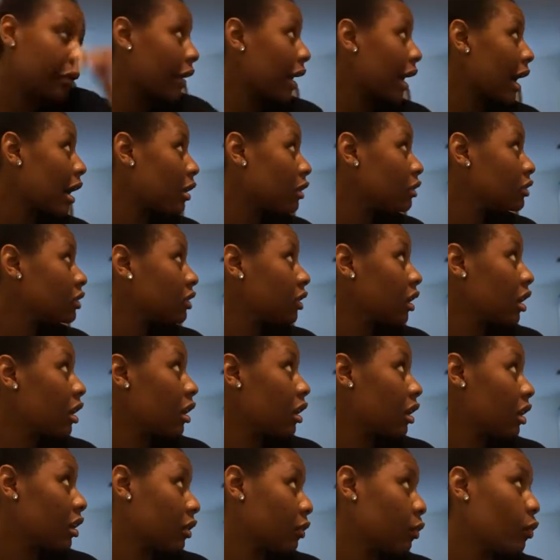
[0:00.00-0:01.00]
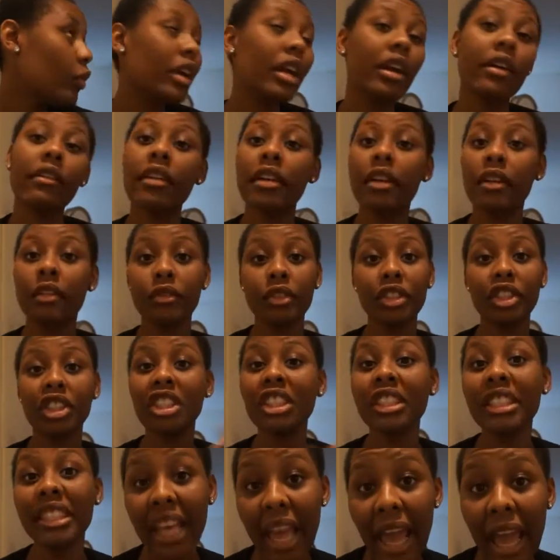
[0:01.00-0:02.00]
ground, whatever
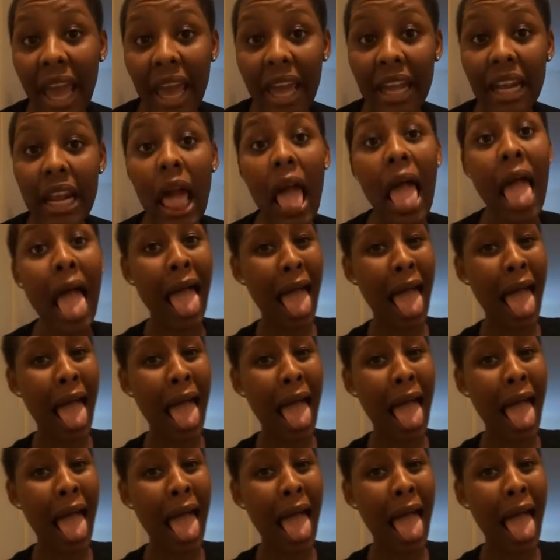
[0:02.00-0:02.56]
she said.